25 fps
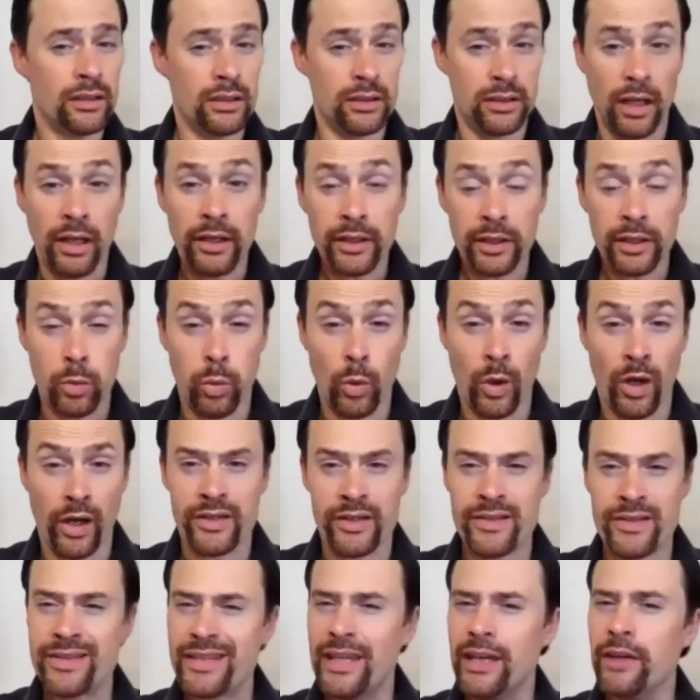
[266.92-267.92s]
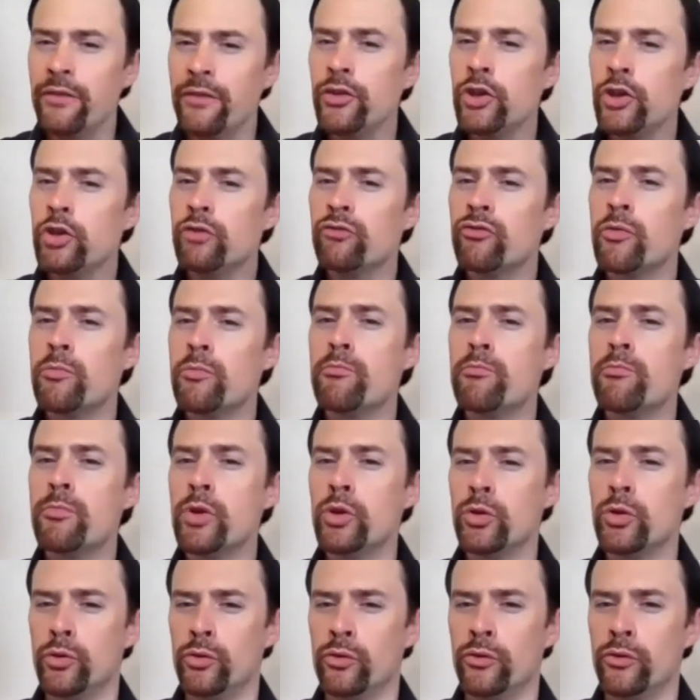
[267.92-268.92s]
Likewise, if you
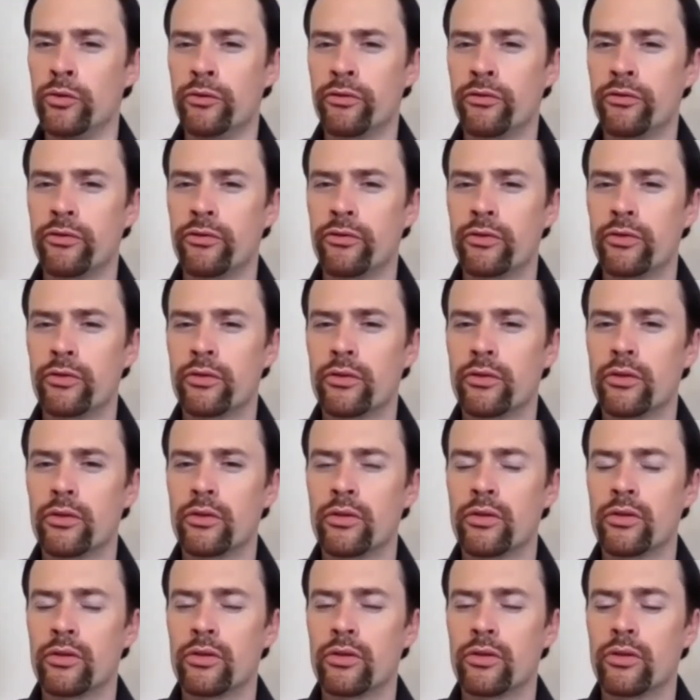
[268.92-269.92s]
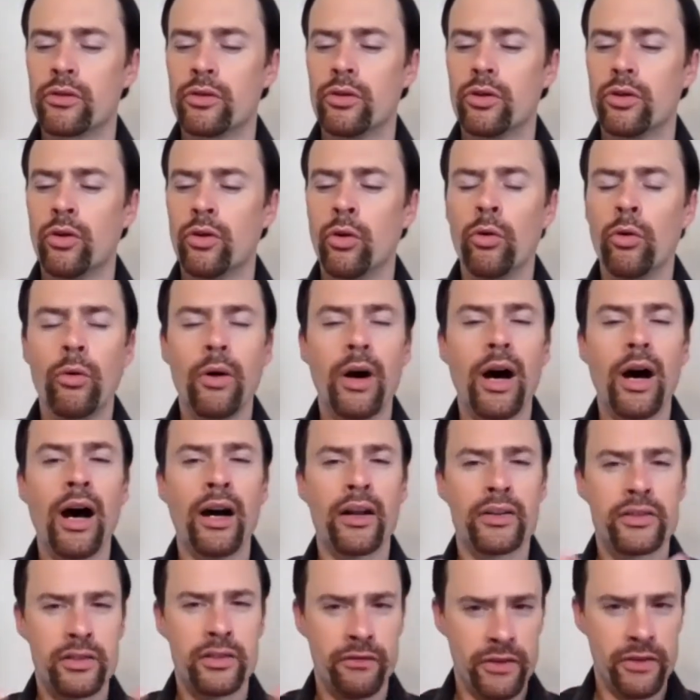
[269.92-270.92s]
remove all
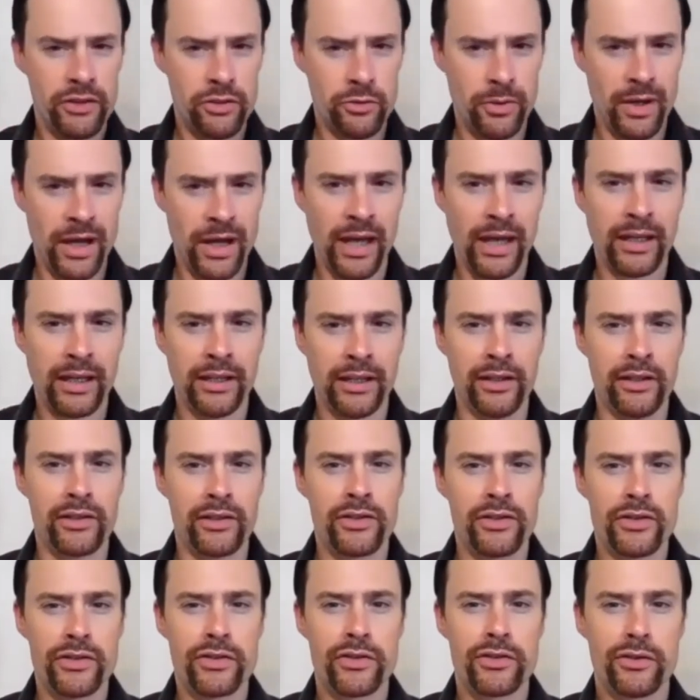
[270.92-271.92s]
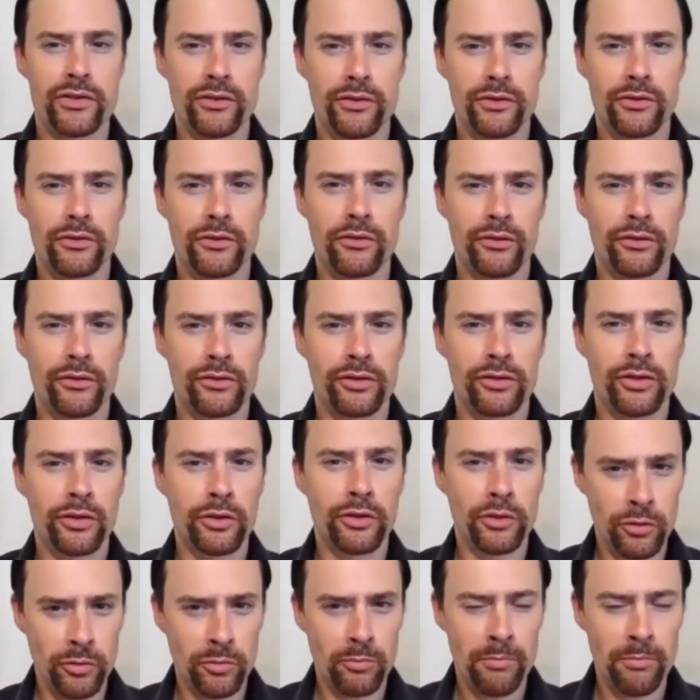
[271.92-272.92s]
artificial aids
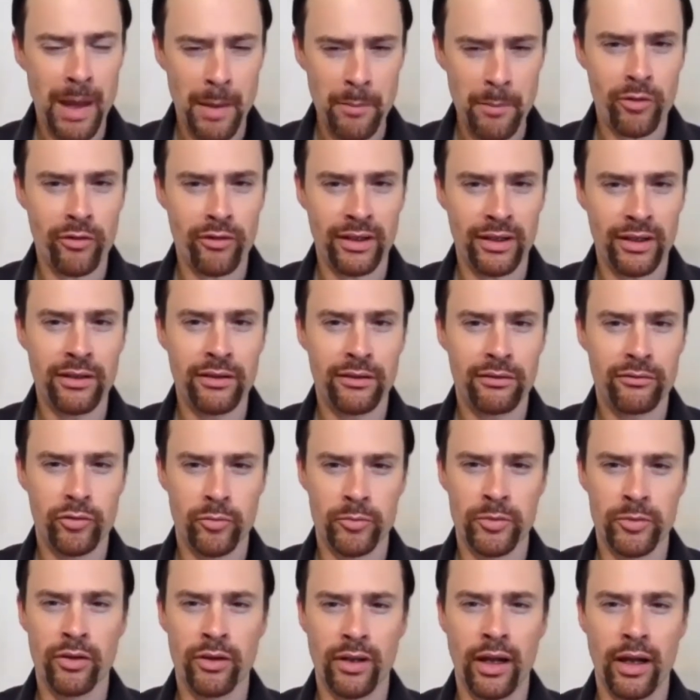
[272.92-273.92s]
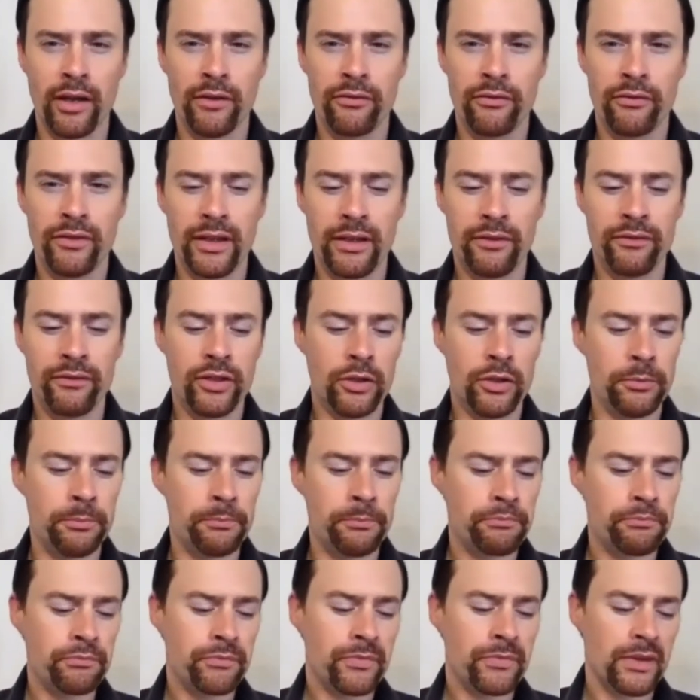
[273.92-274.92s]
to memory from your life, if
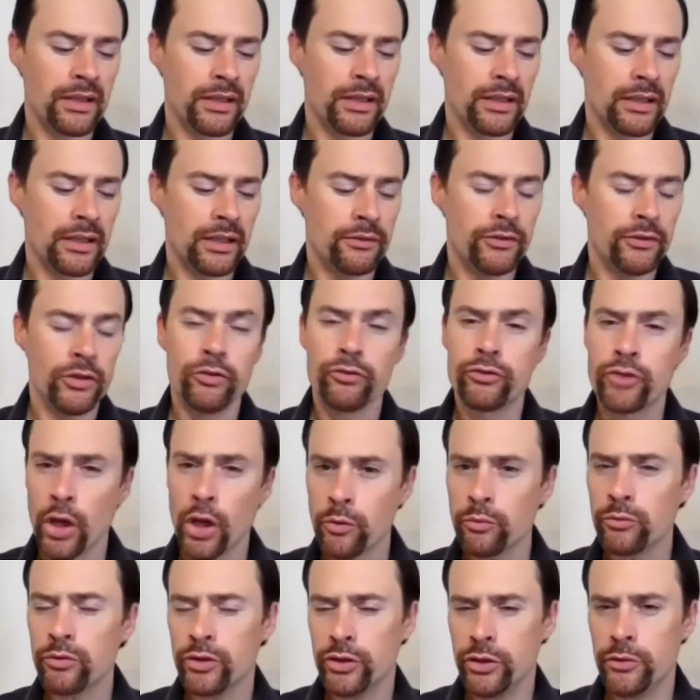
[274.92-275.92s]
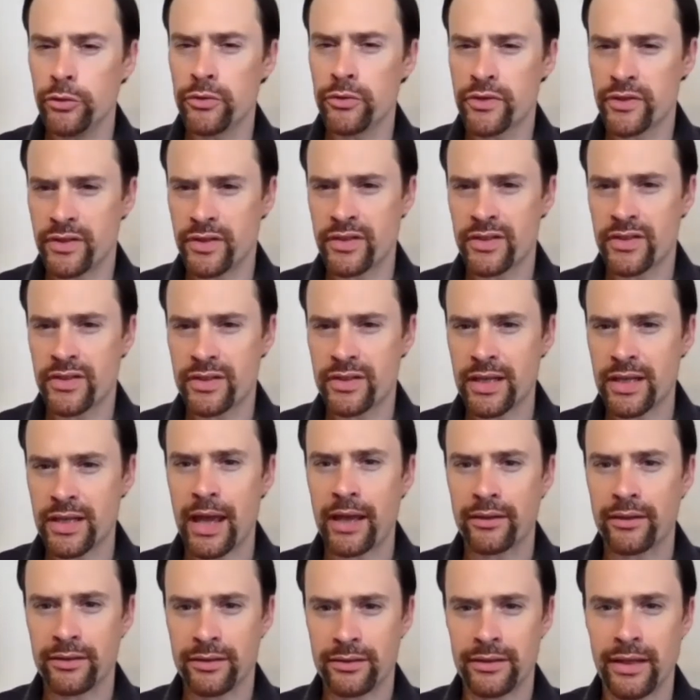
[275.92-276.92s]
you if you don't use the
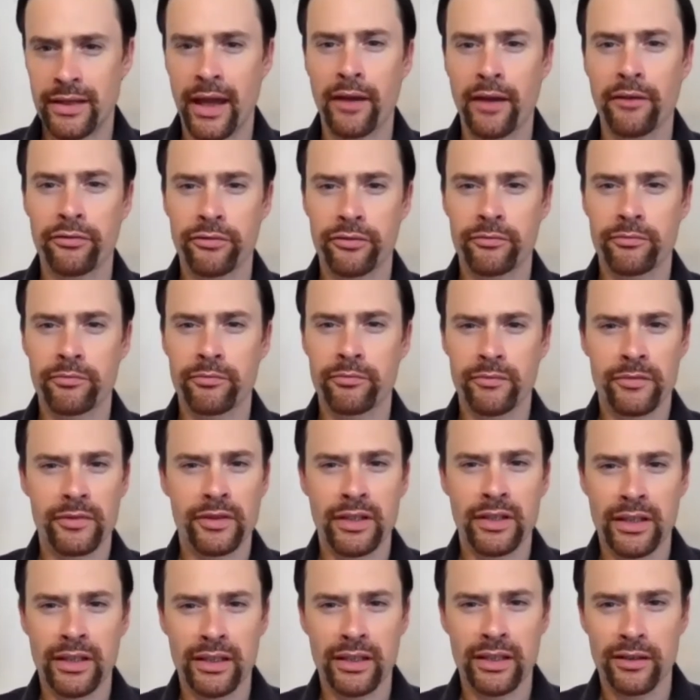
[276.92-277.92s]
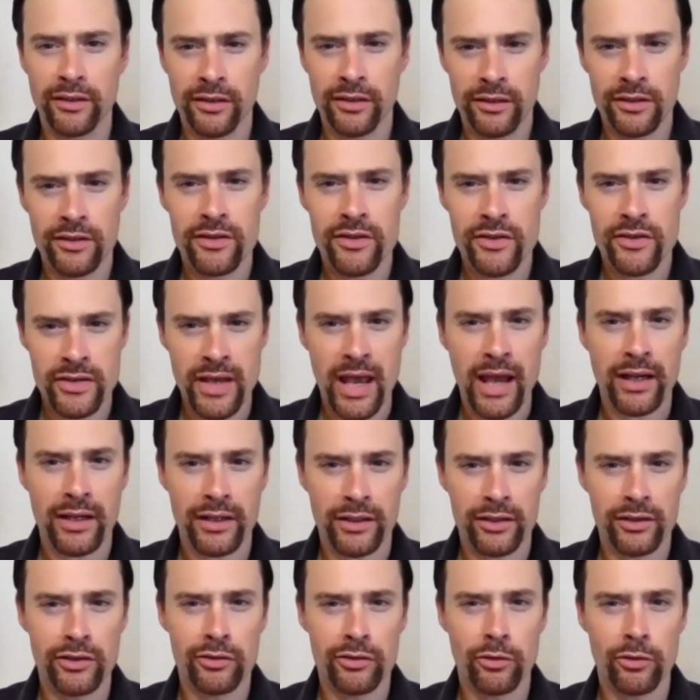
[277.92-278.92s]
sat nav, the
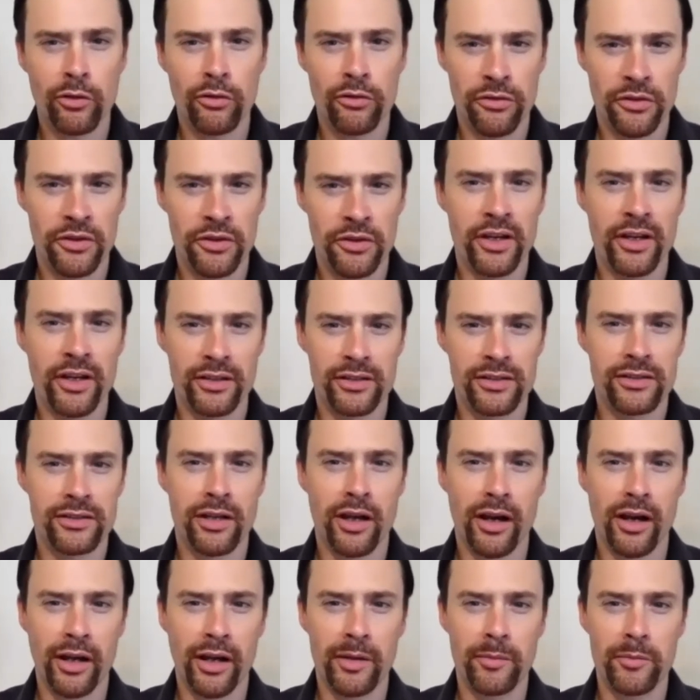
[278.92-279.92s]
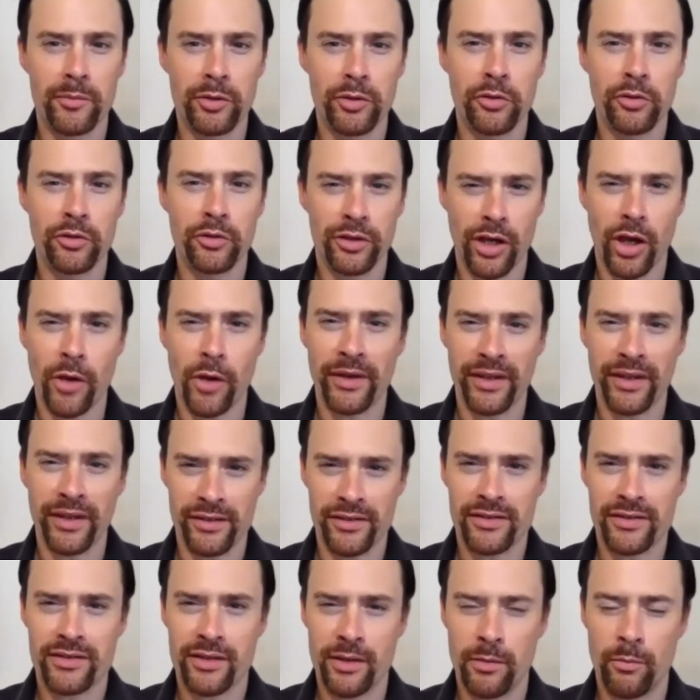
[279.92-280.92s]
second or third time you're
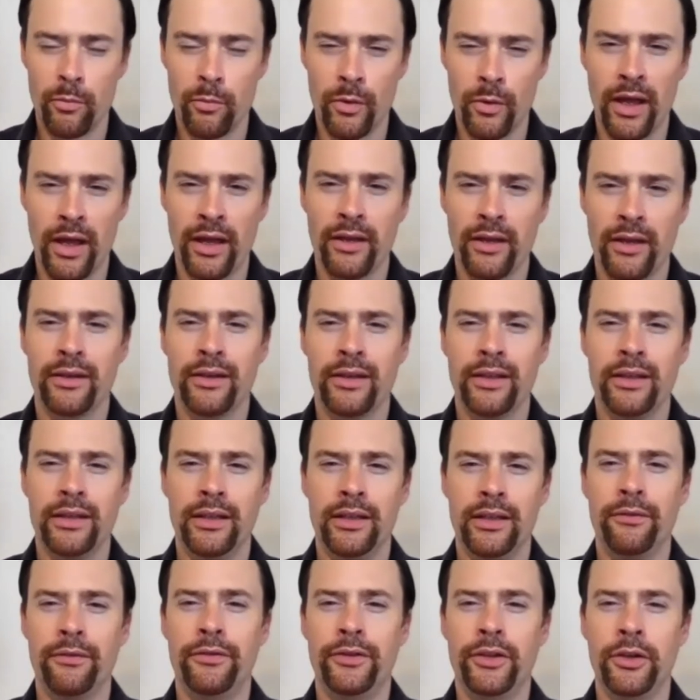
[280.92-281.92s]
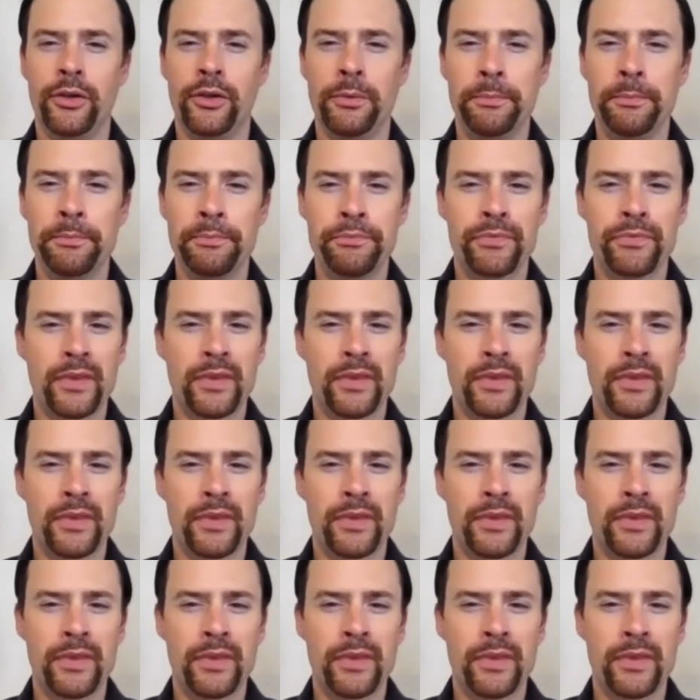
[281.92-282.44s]
going somewhere, if you